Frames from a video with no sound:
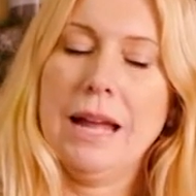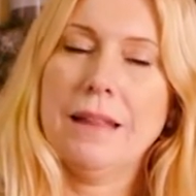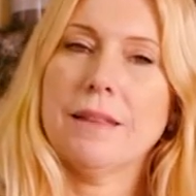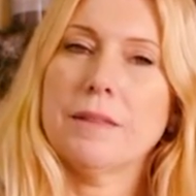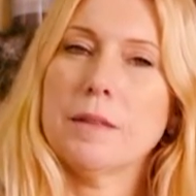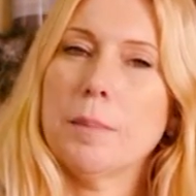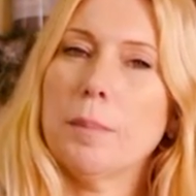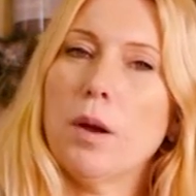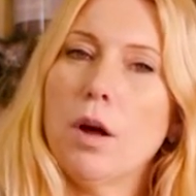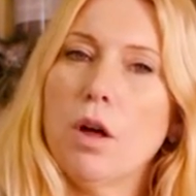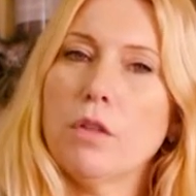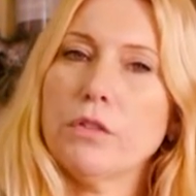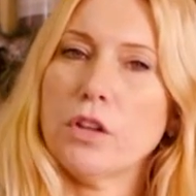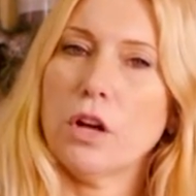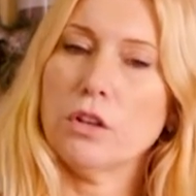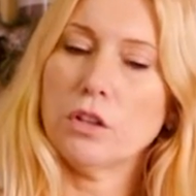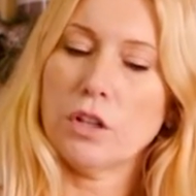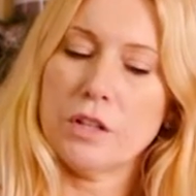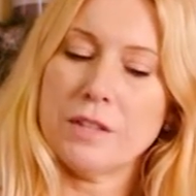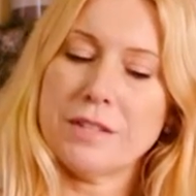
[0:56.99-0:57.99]
then the plants
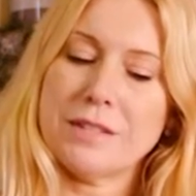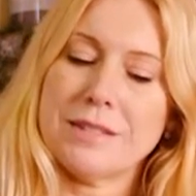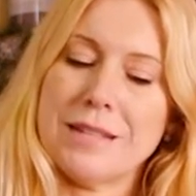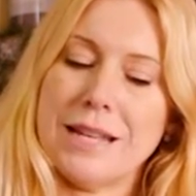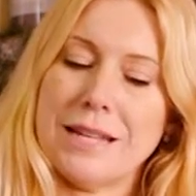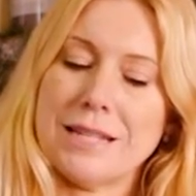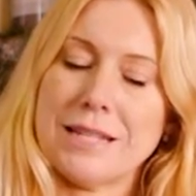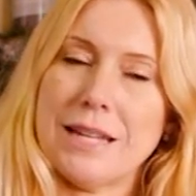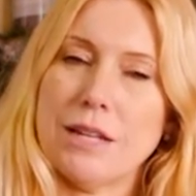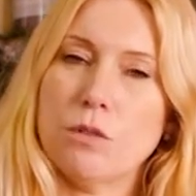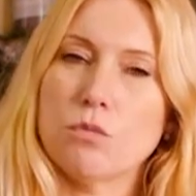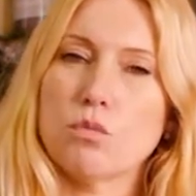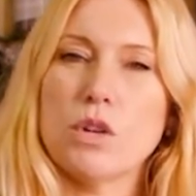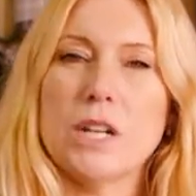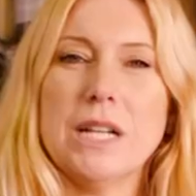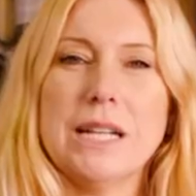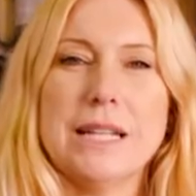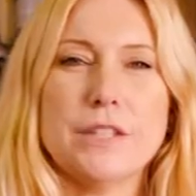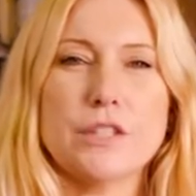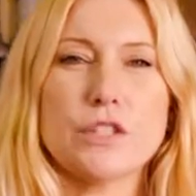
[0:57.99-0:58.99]
aren't going to sit in
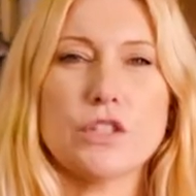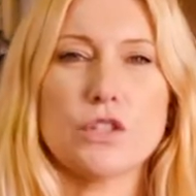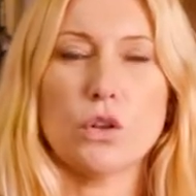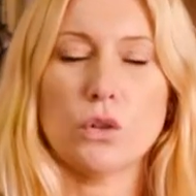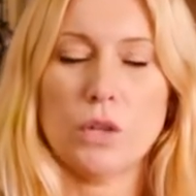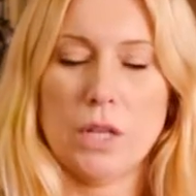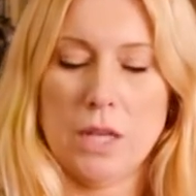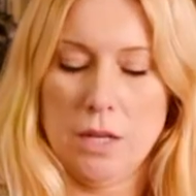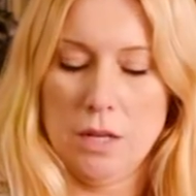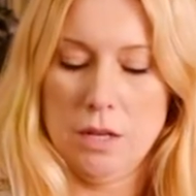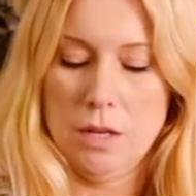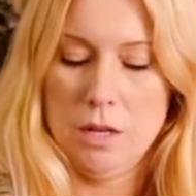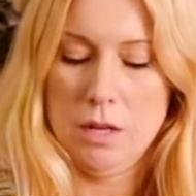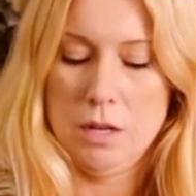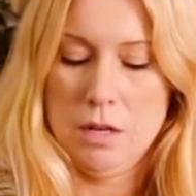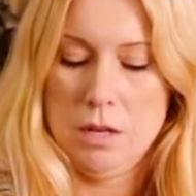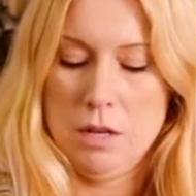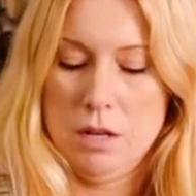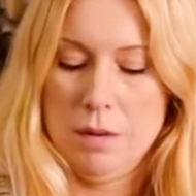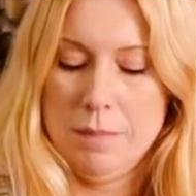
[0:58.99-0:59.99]
really soggy
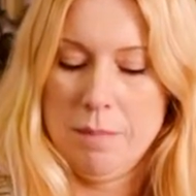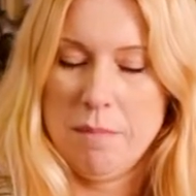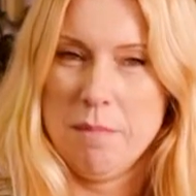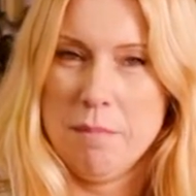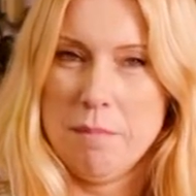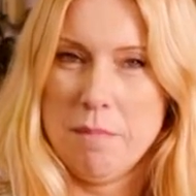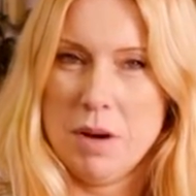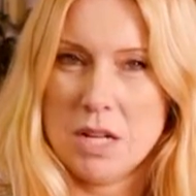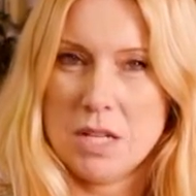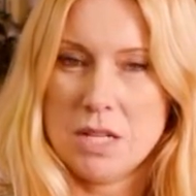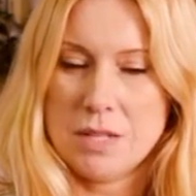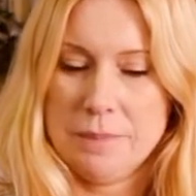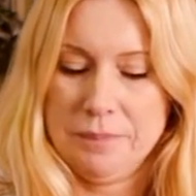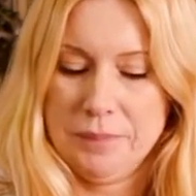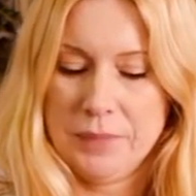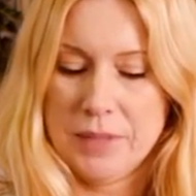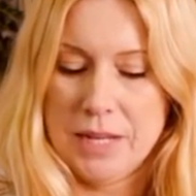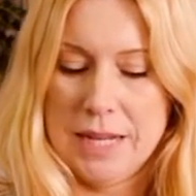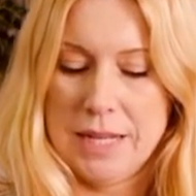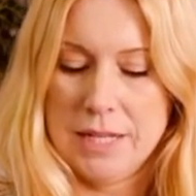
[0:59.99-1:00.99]
mud,
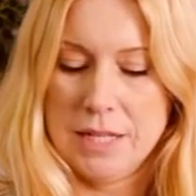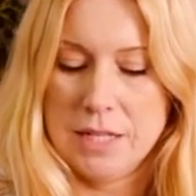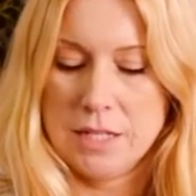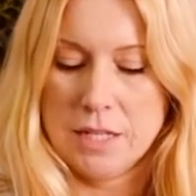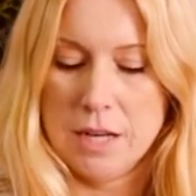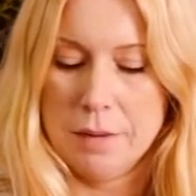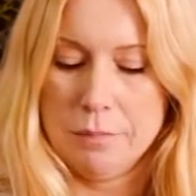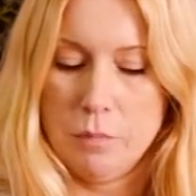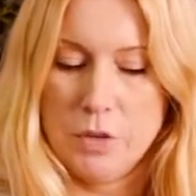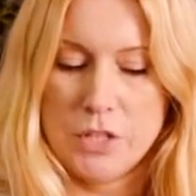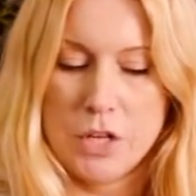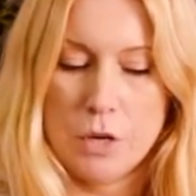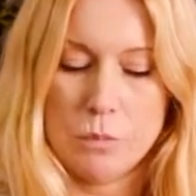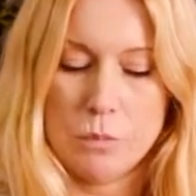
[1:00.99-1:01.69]
and we don't